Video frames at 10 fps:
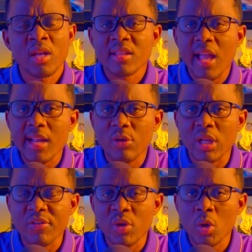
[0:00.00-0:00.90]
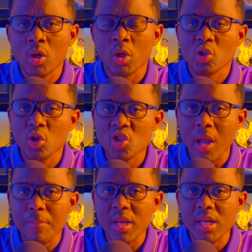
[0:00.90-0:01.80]
That guy would have even gone on
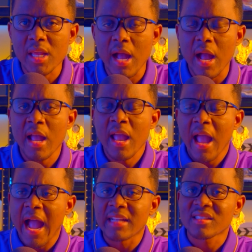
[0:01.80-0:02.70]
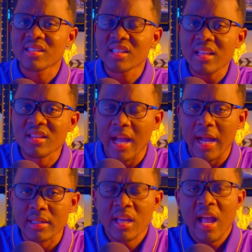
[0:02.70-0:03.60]
social media and said
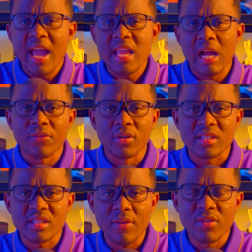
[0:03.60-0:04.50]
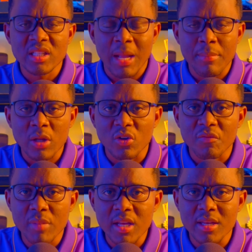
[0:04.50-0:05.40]
that I have received this amount of
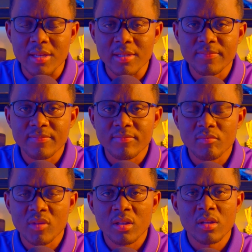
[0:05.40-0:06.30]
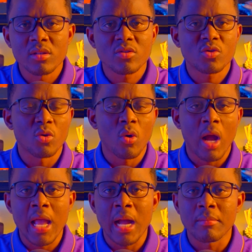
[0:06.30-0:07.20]
money so
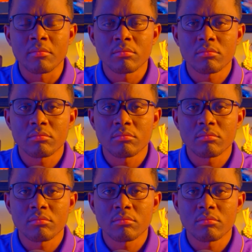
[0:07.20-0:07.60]
I am